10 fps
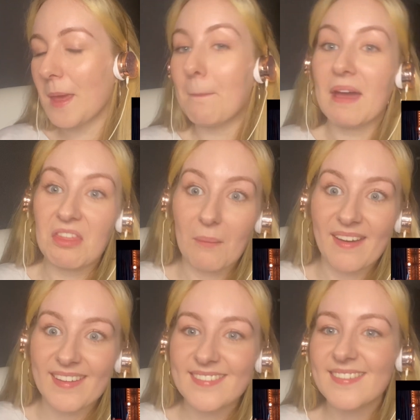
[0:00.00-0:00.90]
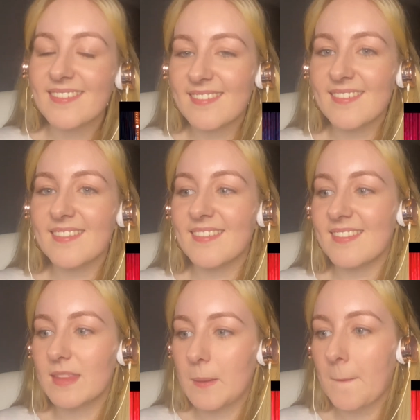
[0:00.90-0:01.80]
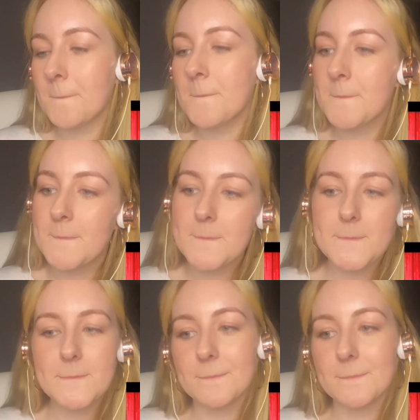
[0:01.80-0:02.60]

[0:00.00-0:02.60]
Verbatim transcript: By the way. Way down